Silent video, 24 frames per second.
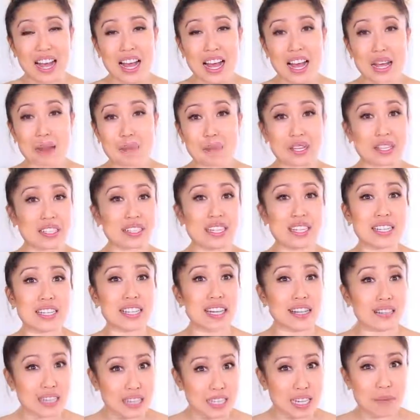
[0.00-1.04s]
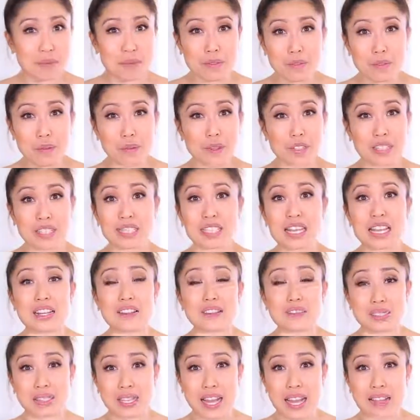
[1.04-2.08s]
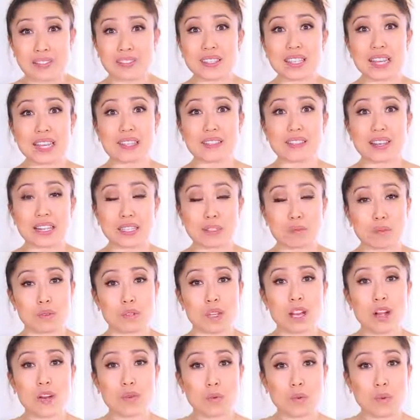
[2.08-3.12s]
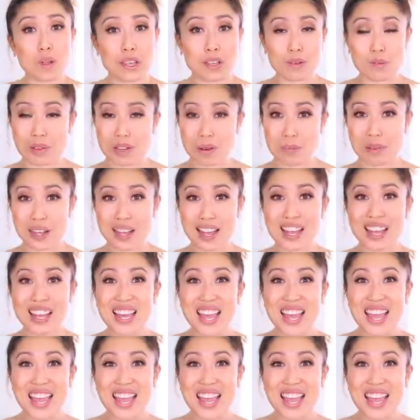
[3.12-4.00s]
Um, and I'll send it out a day before the site goes live so that you guys will know what you want to buy